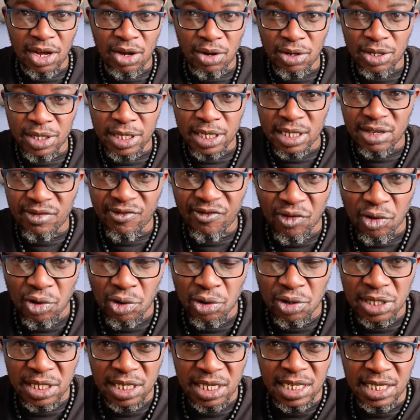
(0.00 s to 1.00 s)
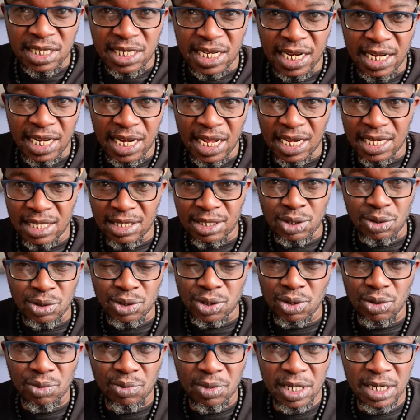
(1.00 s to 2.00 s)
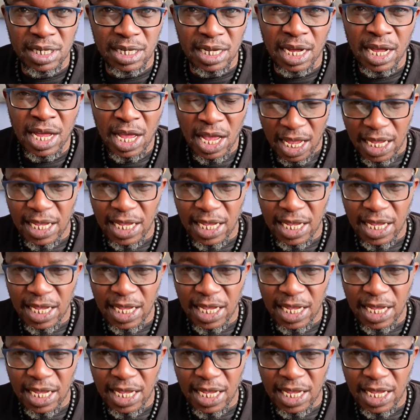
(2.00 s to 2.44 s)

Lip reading: all these phones, internet, social media,